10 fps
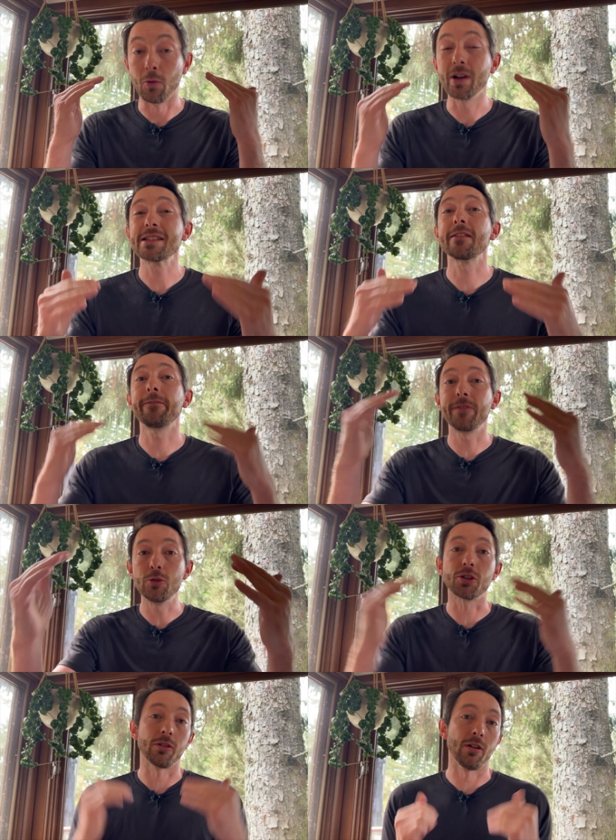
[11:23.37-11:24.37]
What is the
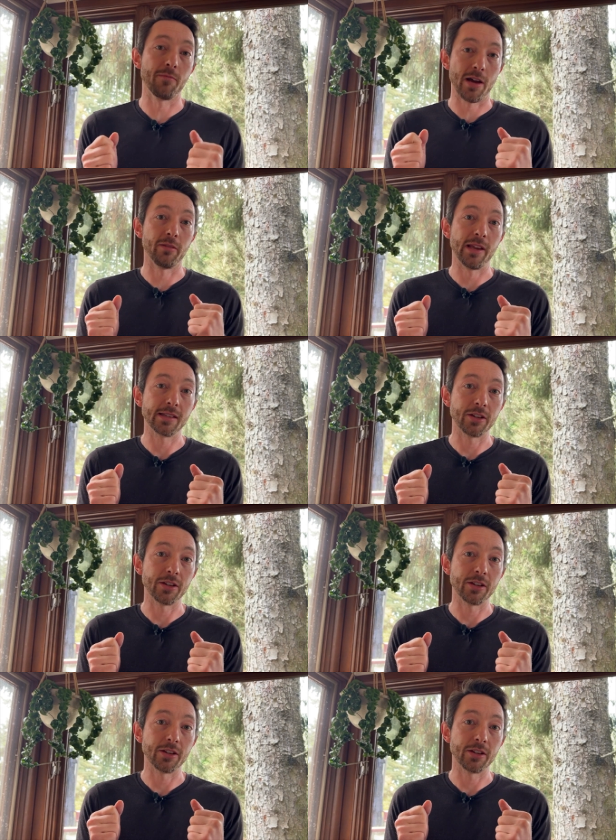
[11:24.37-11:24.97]
future of model-based